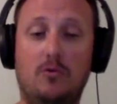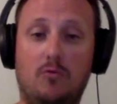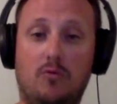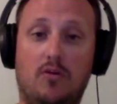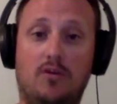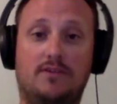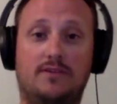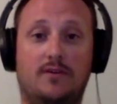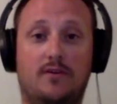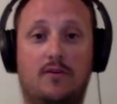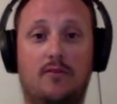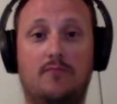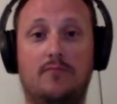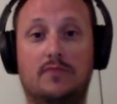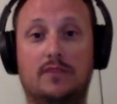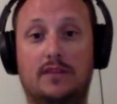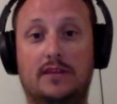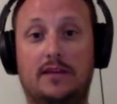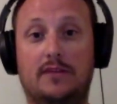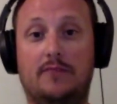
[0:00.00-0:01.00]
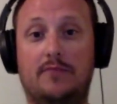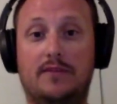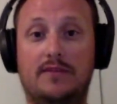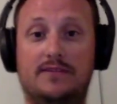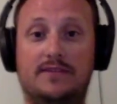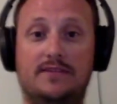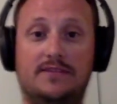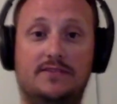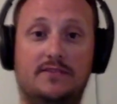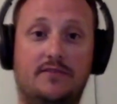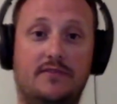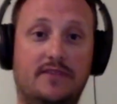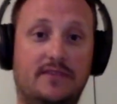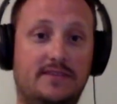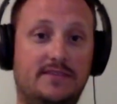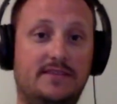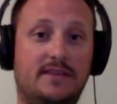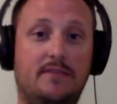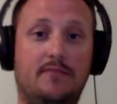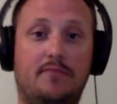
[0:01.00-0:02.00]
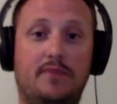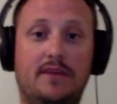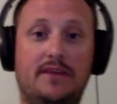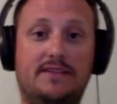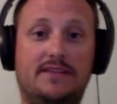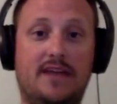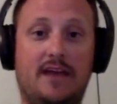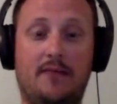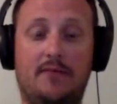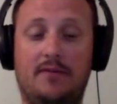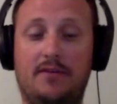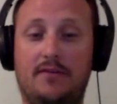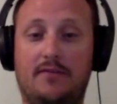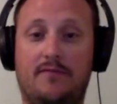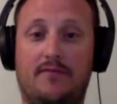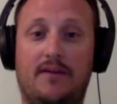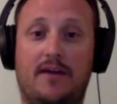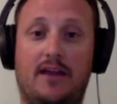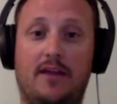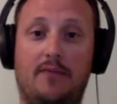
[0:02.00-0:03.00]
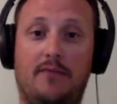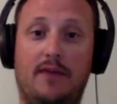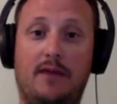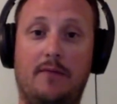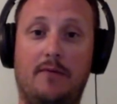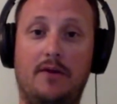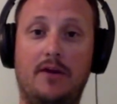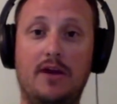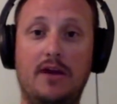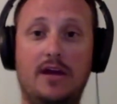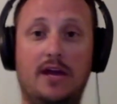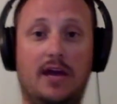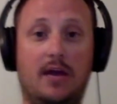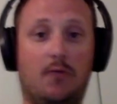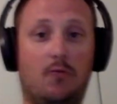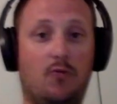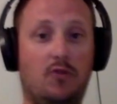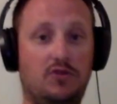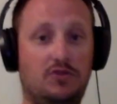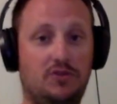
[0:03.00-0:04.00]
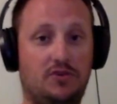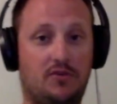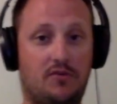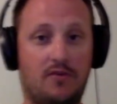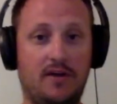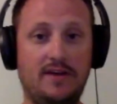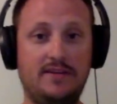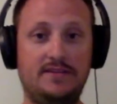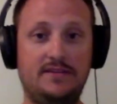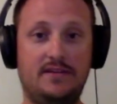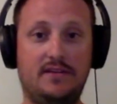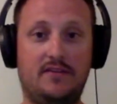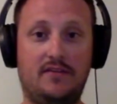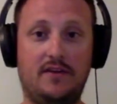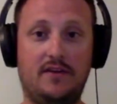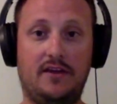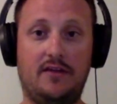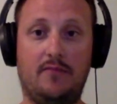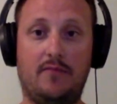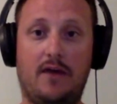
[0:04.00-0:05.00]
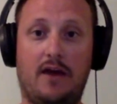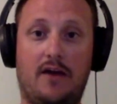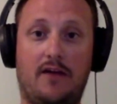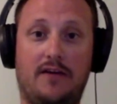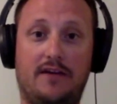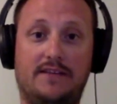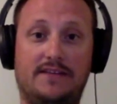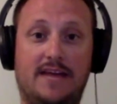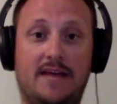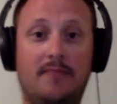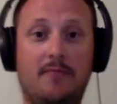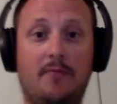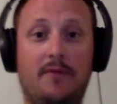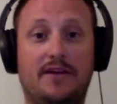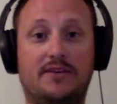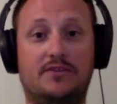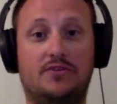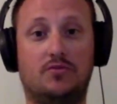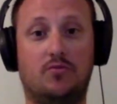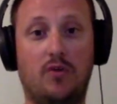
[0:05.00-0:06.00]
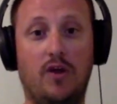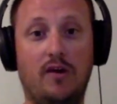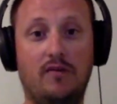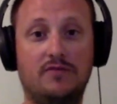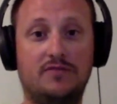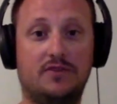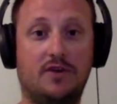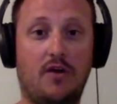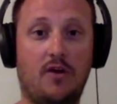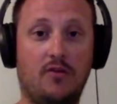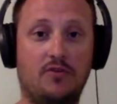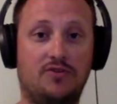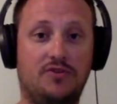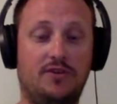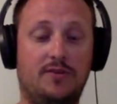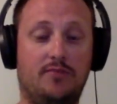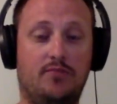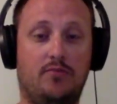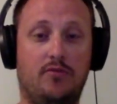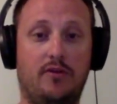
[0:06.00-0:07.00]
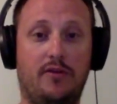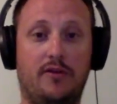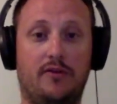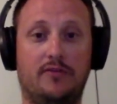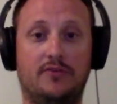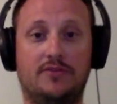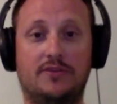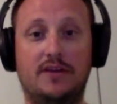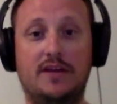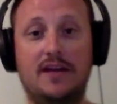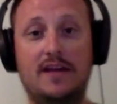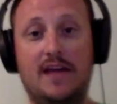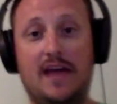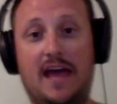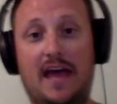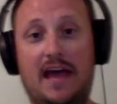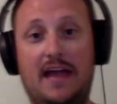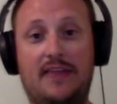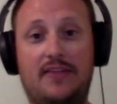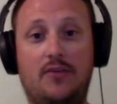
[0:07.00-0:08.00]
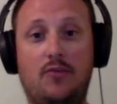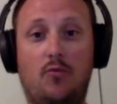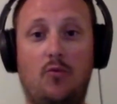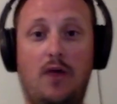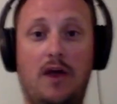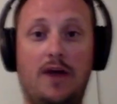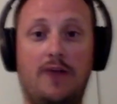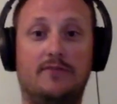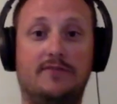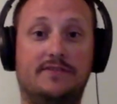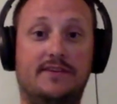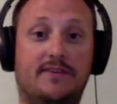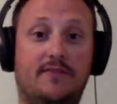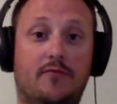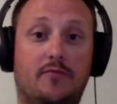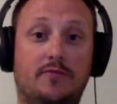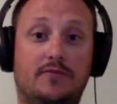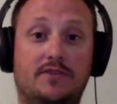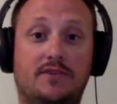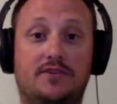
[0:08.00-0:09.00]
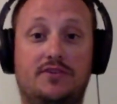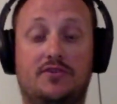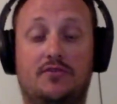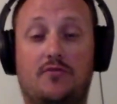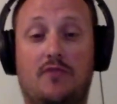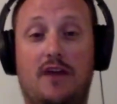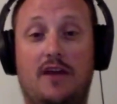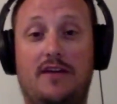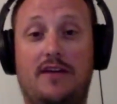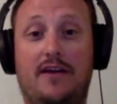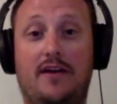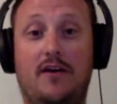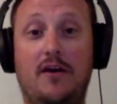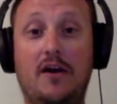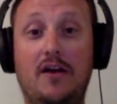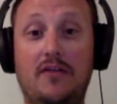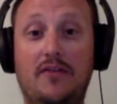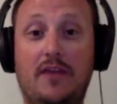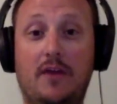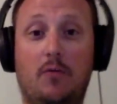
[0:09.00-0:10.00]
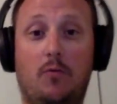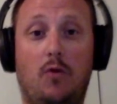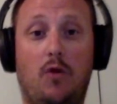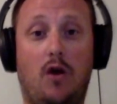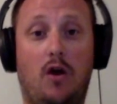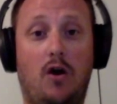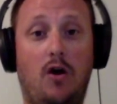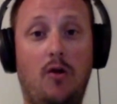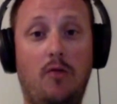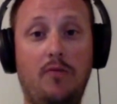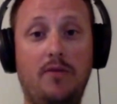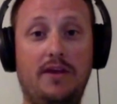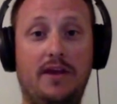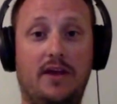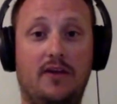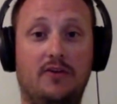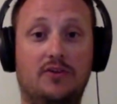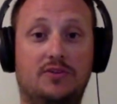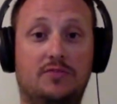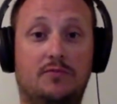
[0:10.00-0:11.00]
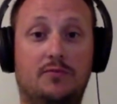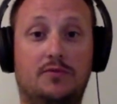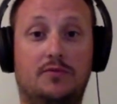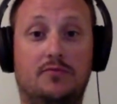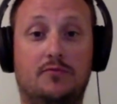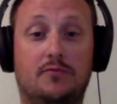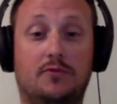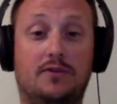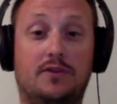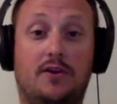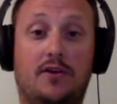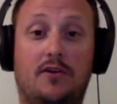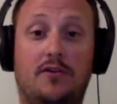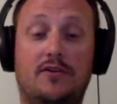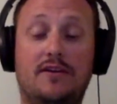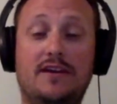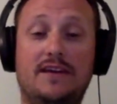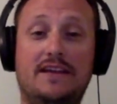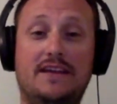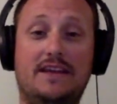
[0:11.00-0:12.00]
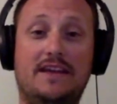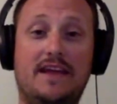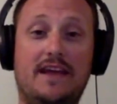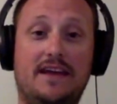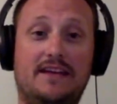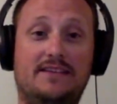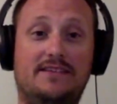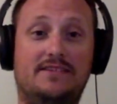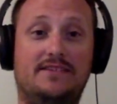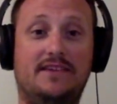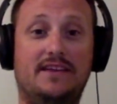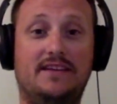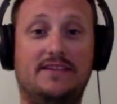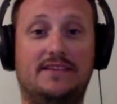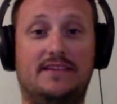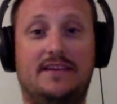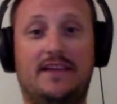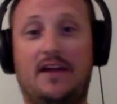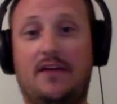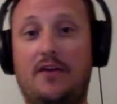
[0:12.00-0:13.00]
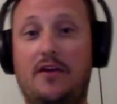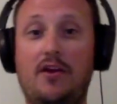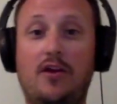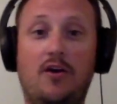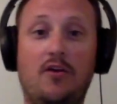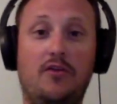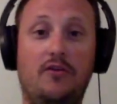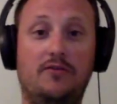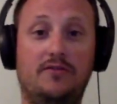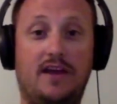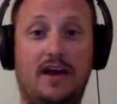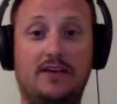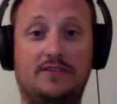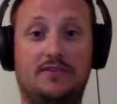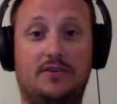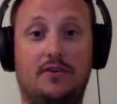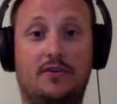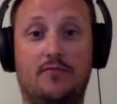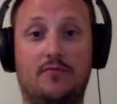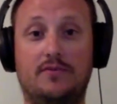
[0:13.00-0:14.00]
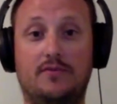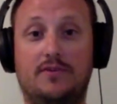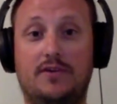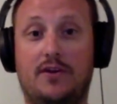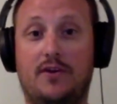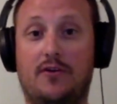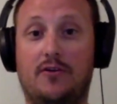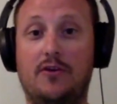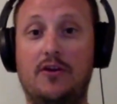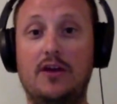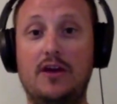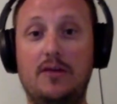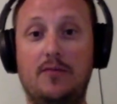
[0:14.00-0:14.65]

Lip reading: was on Malik Benson. So this is a big-time get for Alabama. And what's crazy to think about is Alabama has 12 scholarship players at the wide receiver position right now that will all be eligible to return next season. Now, not all those guys are going to return,